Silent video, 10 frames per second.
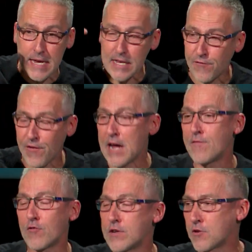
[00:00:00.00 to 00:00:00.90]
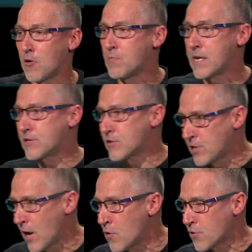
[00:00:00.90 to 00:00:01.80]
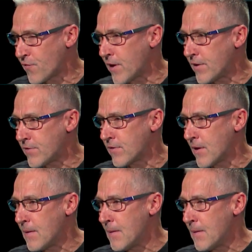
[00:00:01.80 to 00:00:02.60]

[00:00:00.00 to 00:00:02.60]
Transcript: His favor is on me as a child of His.